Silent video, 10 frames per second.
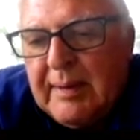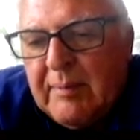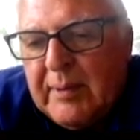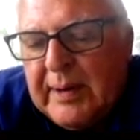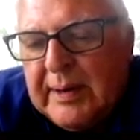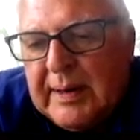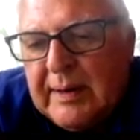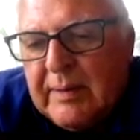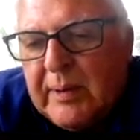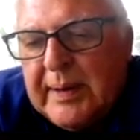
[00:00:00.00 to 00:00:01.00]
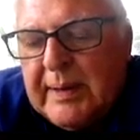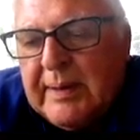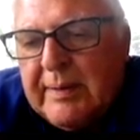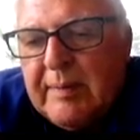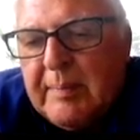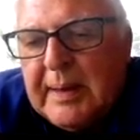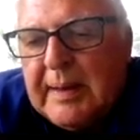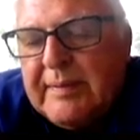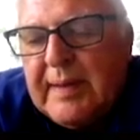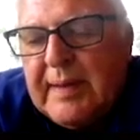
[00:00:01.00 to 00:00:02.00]
We are 100
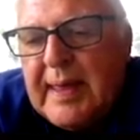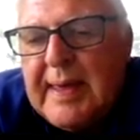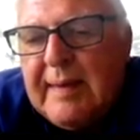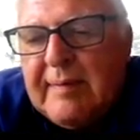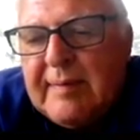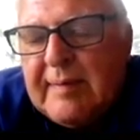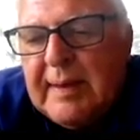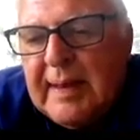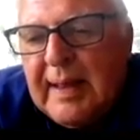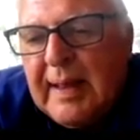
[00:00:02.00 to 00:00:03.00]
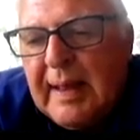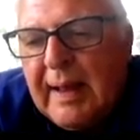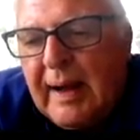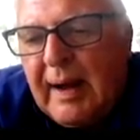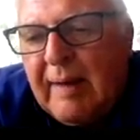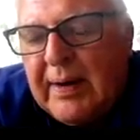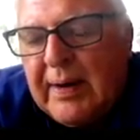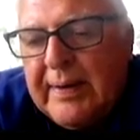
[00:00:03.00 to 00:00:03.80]
miles east of our